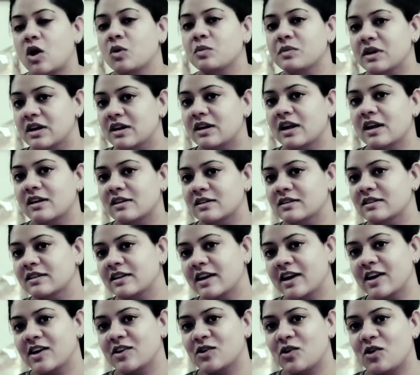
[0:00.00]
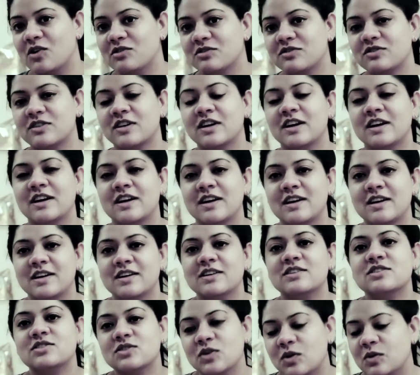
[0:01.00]
now been taken care of.
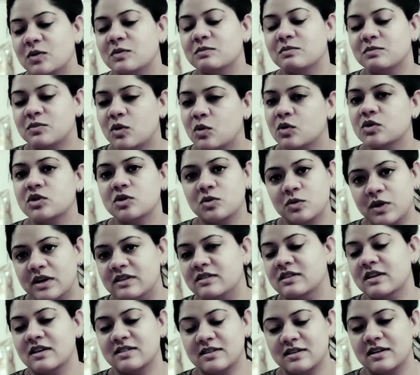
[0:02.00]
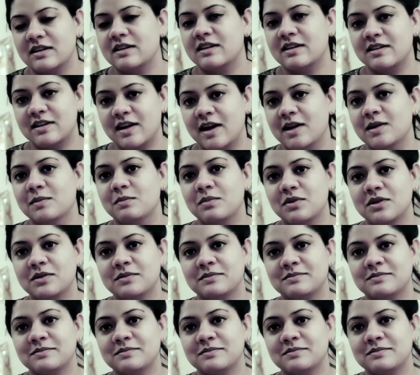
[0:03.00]
So both ways, yes, it did help.